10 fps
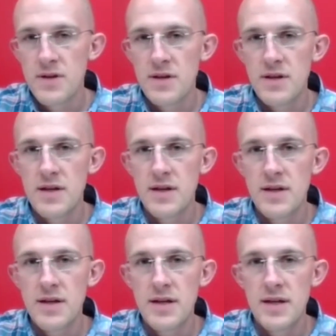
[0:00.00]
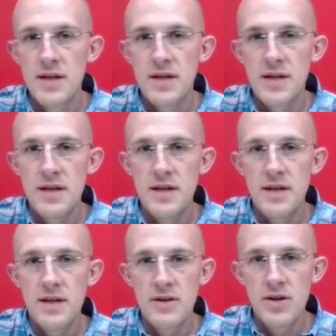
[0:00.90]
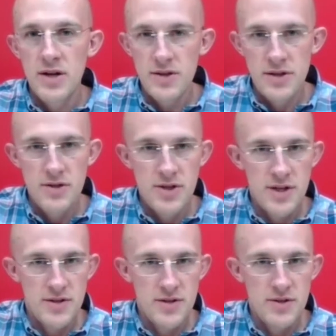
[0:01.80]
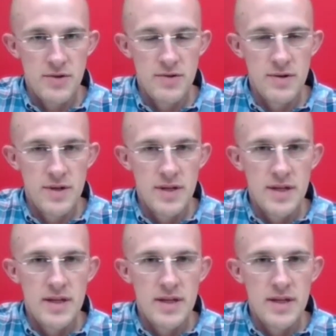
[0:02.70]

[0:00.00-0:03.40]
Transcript: In college, as a student,